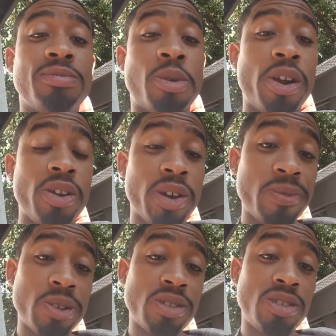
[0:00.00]
Mario
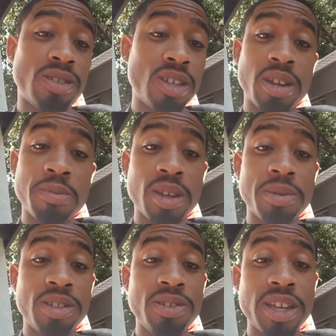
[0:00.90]
Edwards going to be
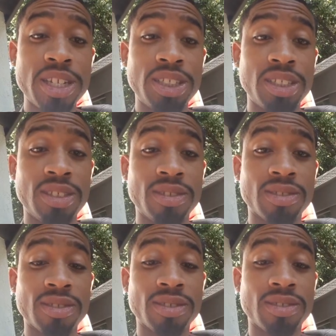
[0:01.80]
able to do that shit
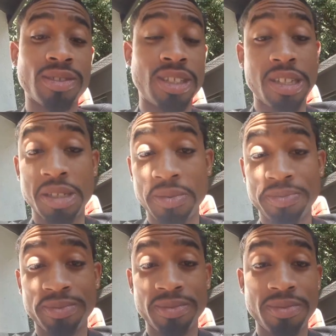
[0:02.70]
to
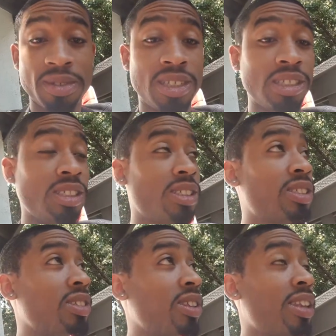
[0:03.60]
them,
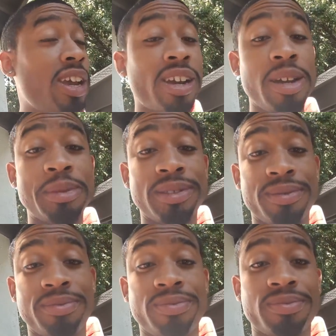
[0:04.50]
because they coming,
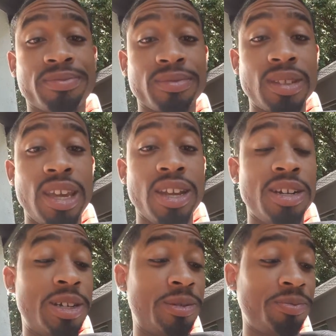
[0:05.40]
and
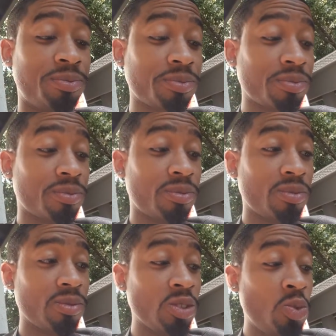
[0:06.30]

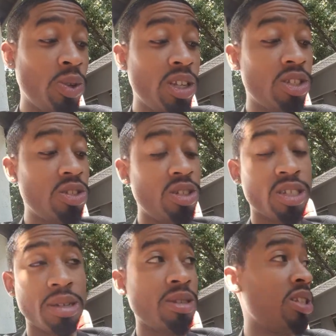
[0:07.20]
we need to do the
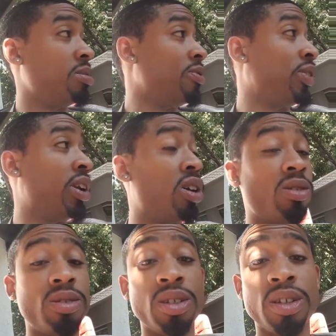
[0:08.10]
same thing. If we
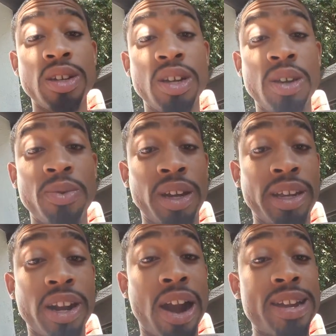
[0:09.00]
don't, we're
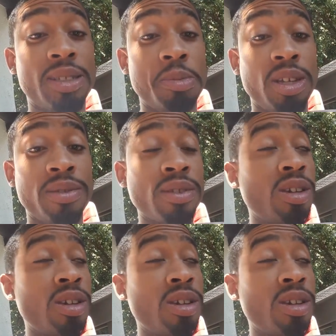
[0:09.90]
gonna get our ass beat.